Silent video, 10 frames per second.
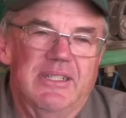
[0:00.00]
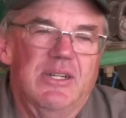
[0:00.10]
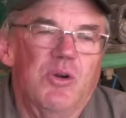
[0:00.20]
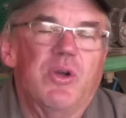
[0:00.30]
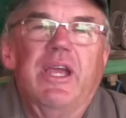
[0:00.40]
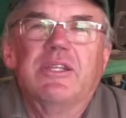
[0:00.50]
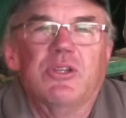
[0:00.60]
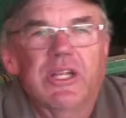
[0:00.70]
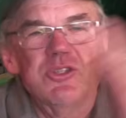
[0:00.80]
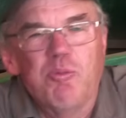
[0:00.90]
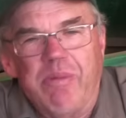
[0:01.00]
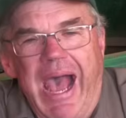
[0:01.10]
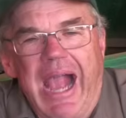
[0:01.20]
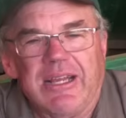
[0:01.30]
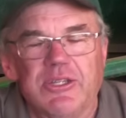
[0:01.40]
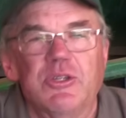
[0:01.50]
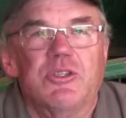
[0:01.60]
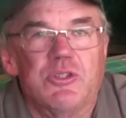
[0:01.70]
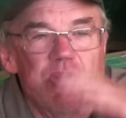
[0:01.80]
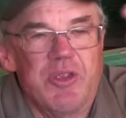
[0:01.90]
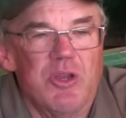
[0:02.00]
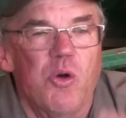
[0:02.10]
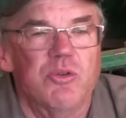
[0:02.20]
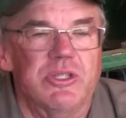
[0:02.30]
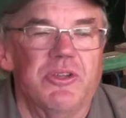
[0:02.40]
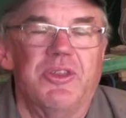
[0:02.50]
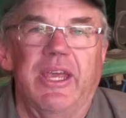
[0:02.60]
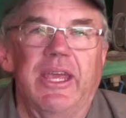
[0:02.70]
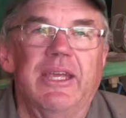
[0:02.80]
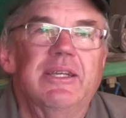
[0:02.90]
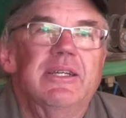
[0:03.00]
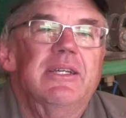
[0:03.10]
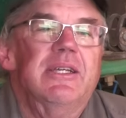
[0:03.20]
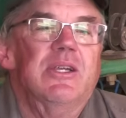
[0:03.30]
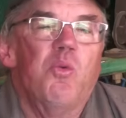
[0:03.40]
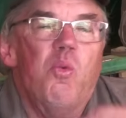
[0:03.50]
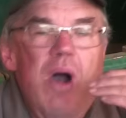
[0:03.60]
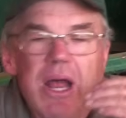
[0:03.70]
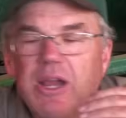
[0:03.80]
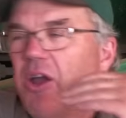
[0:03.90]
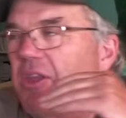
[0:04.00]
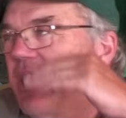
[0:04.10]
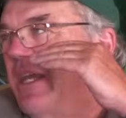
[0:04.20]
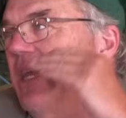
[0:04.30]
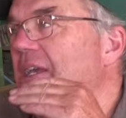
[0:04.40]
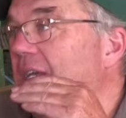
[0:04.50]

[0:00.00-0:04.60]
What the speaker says: Okay, so let's go back to the sort of the no-till thing. What are the key